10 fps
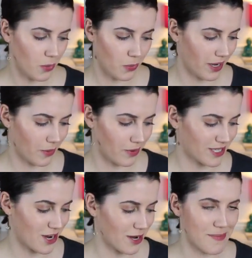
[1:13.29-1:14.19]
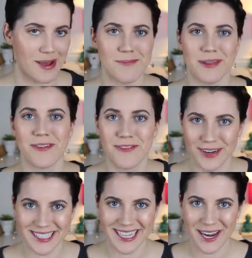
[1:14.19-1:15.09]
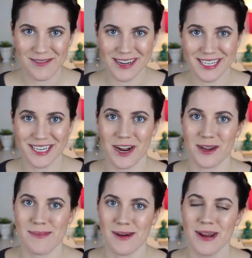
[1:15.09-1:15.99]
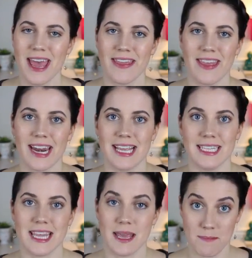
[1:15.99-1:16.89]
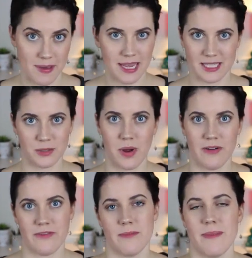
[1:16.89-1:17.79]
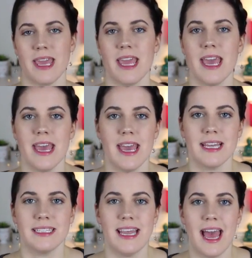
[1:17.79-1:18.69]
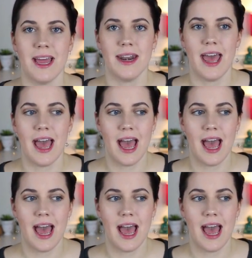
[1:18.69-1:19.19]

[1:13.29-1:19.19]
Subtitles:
what I want to talk about, but the first thing I wanted to talk about that is the biggest one for me is that